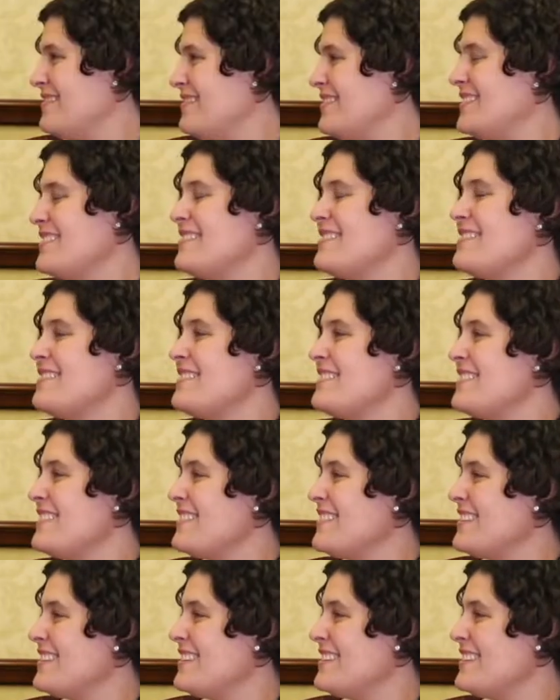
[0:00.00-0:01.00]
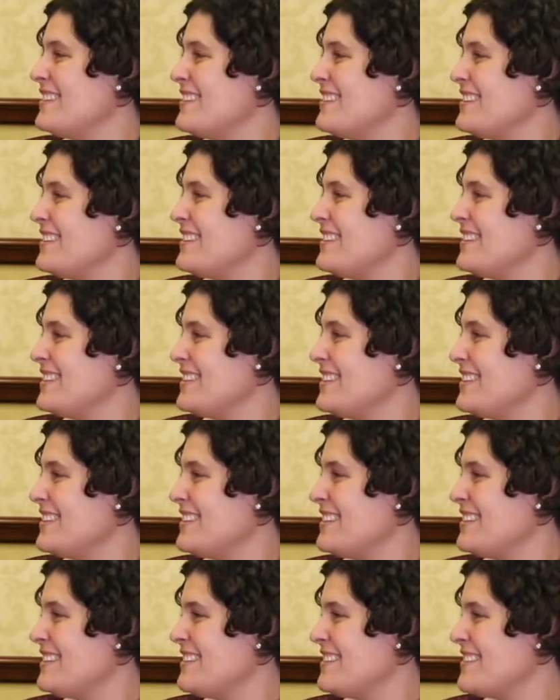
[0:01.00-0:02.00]

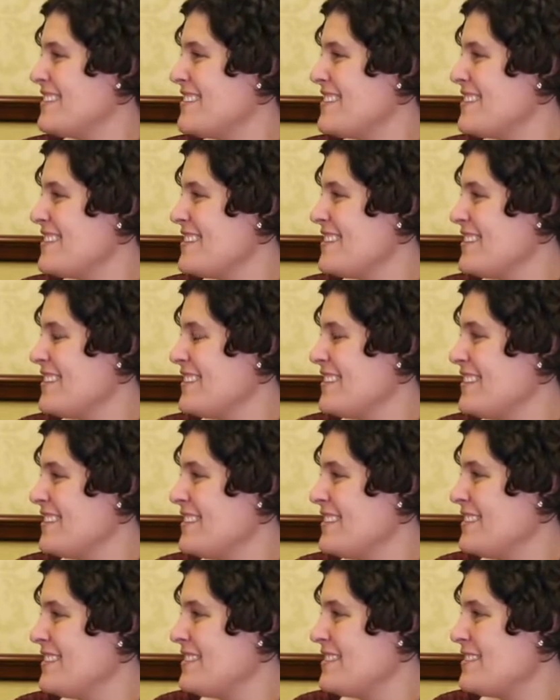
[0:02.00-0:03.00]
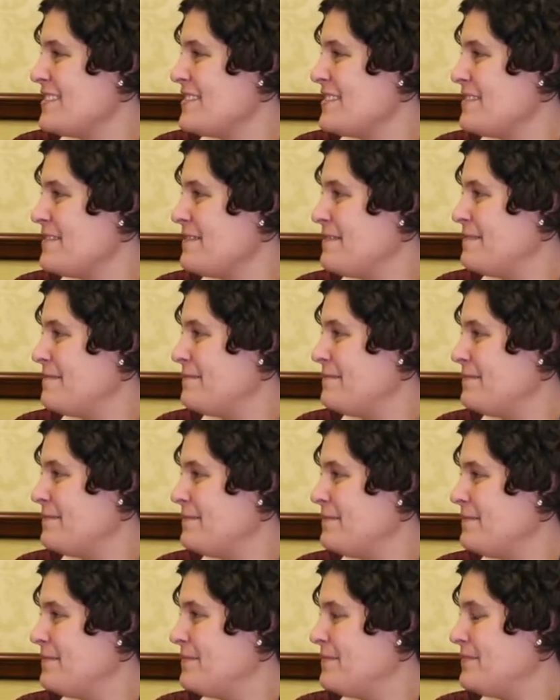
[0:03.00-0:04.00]

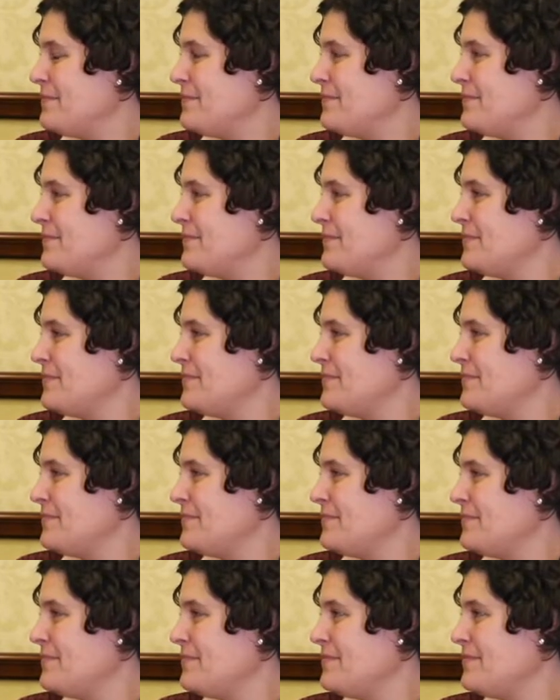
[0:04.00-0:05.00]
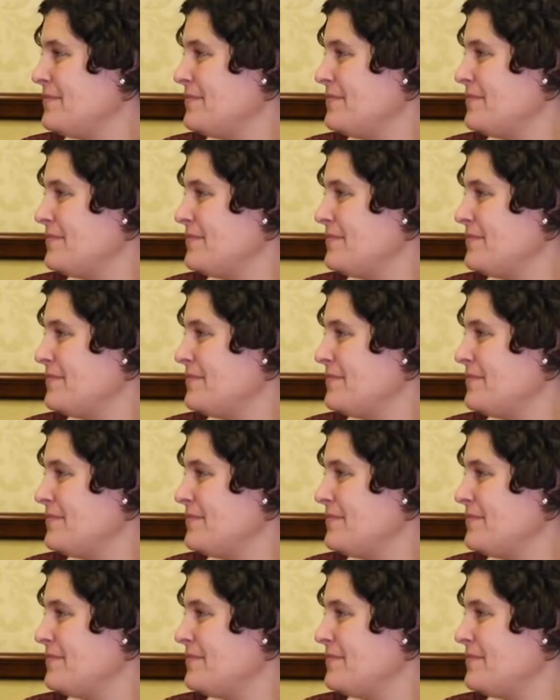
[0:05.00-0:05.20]
(silent)